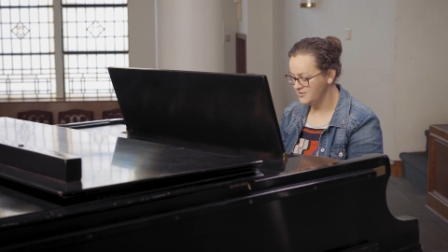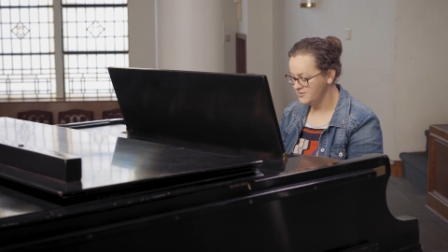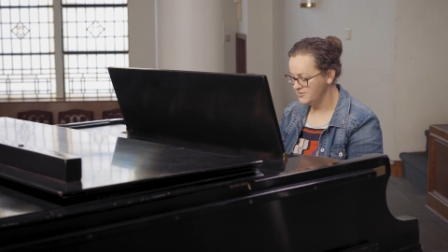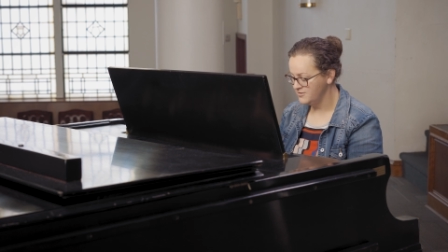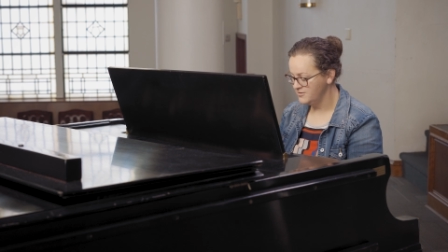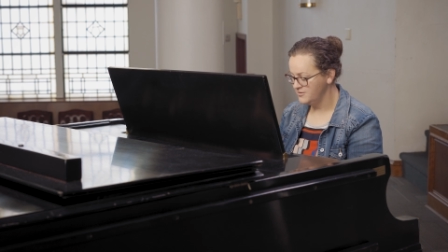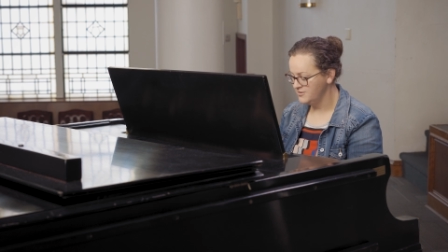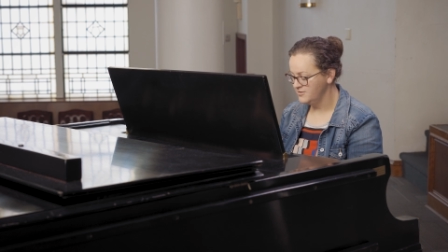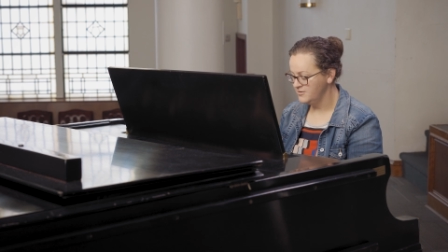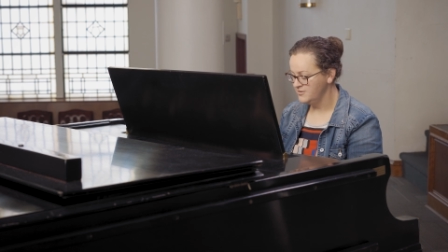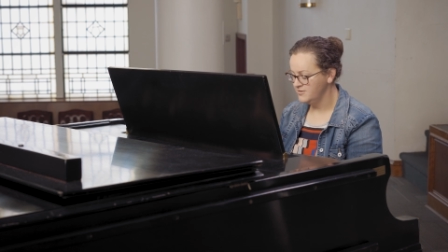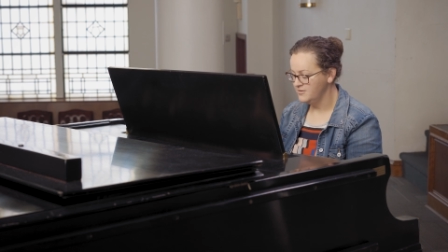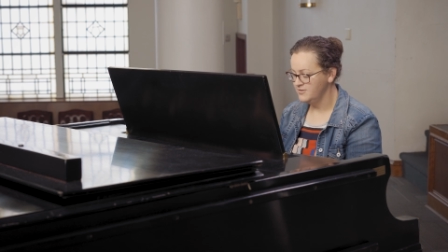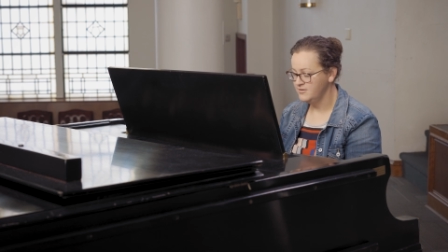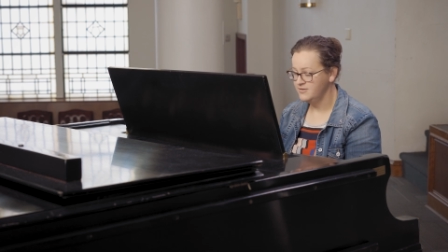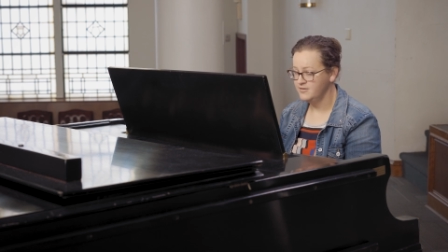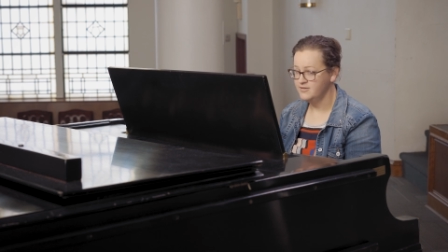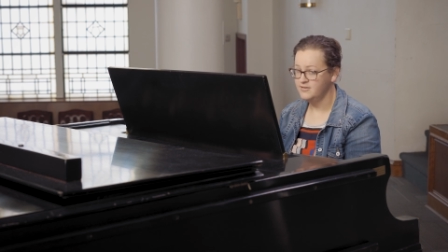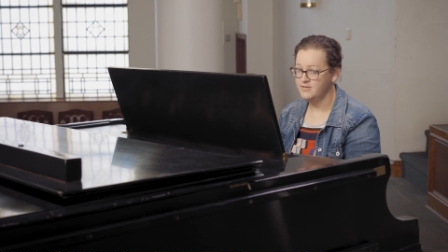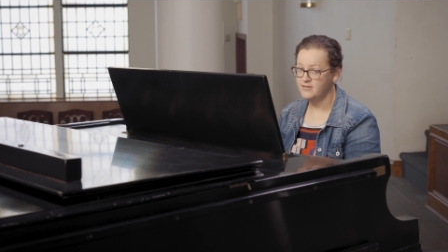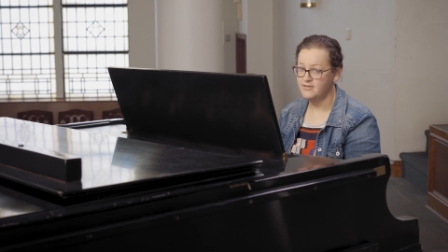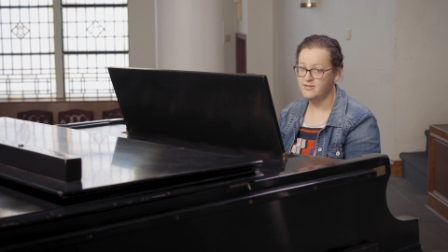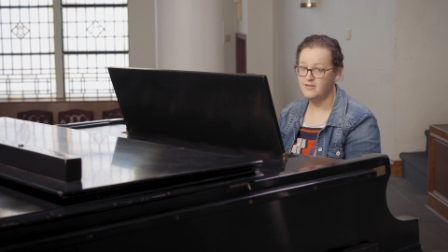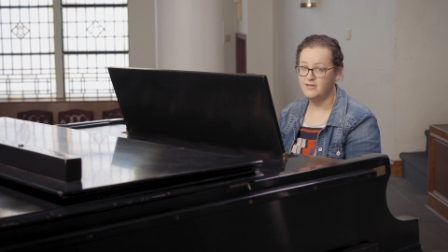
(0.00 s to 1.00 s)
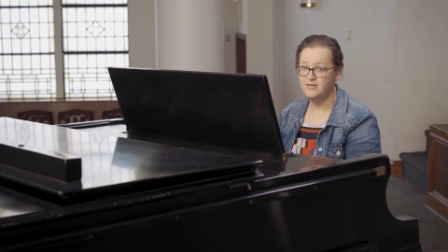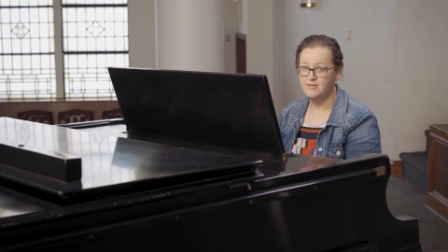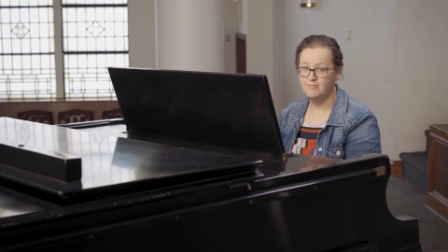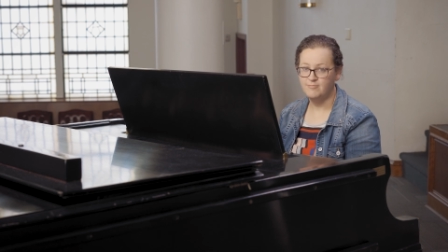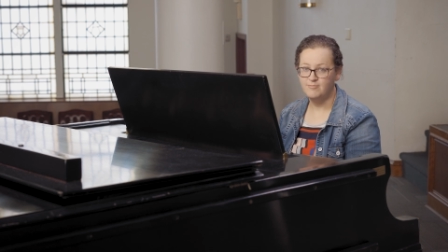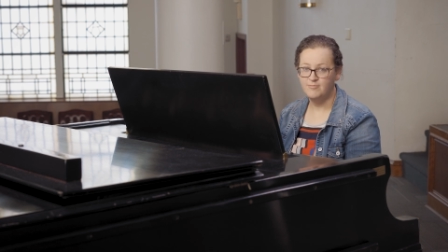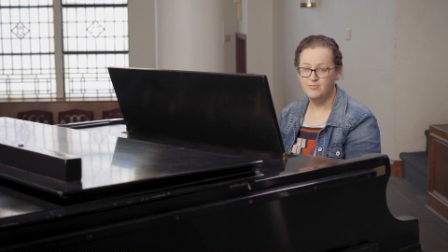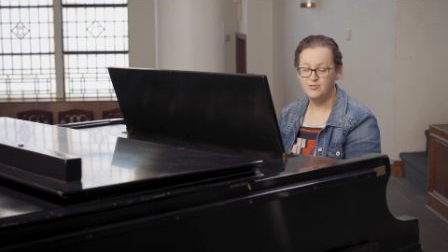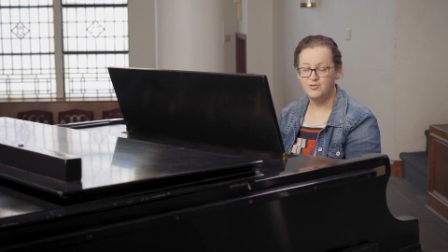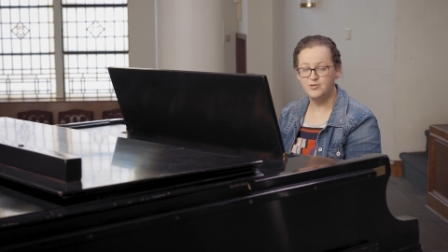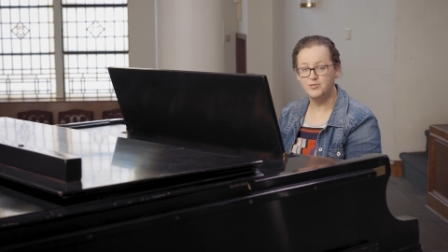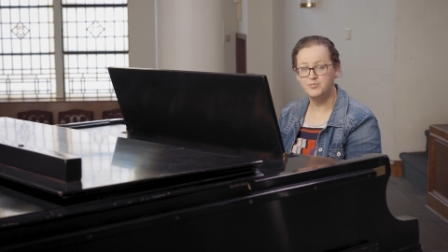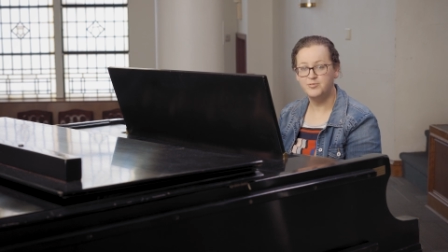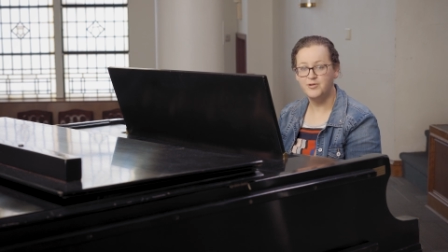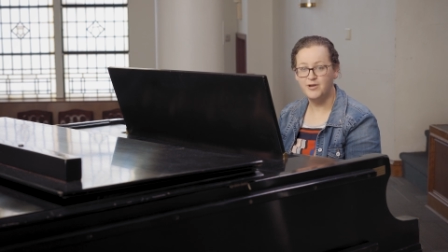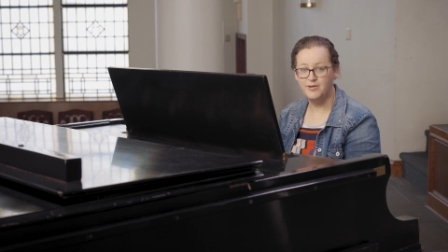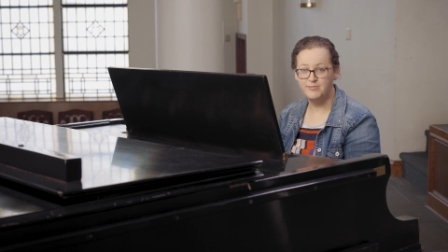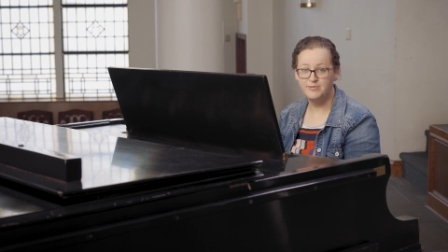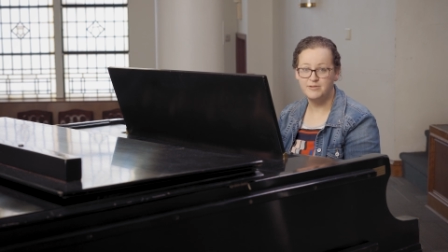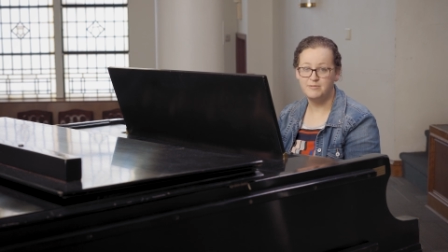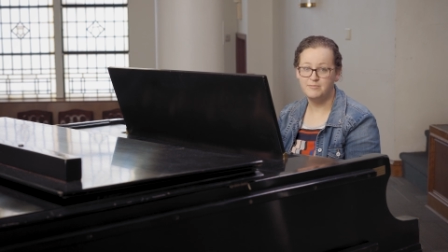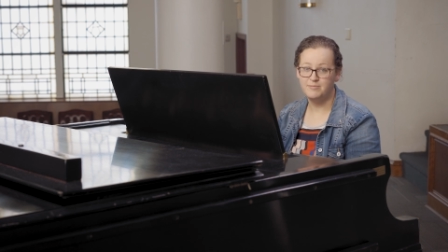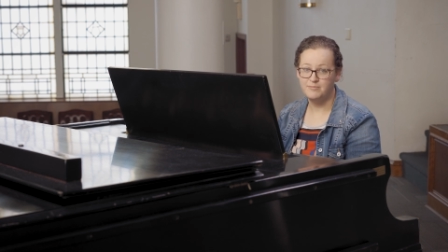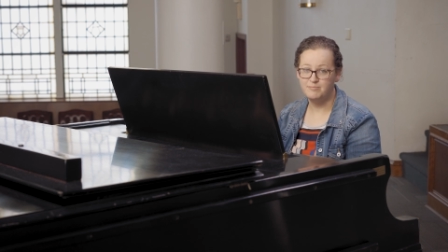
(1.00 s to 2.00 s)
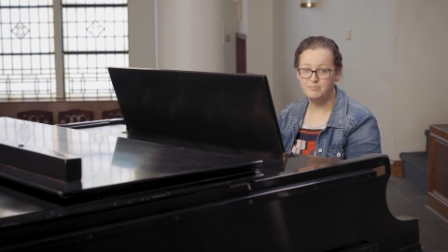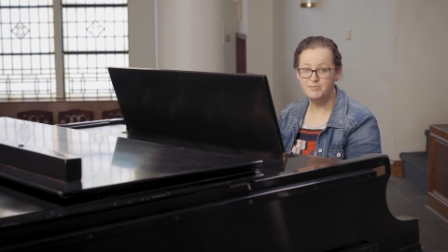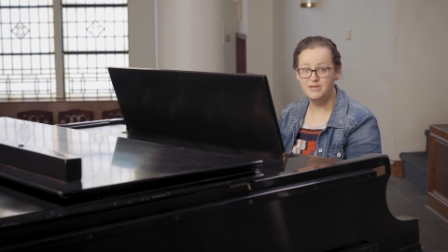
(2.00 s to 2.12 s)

you'll probably